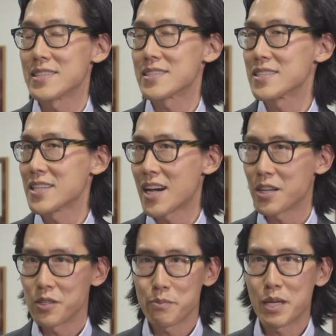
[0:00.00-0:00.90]
it's
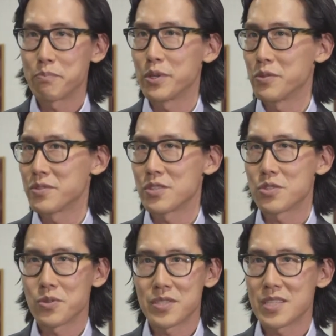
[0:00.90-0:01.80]
not only about bones and
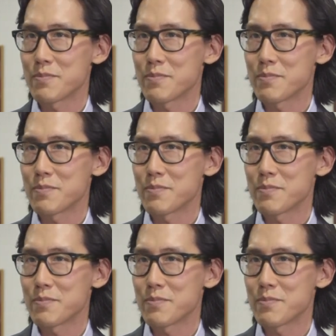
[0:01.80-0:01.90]
joints,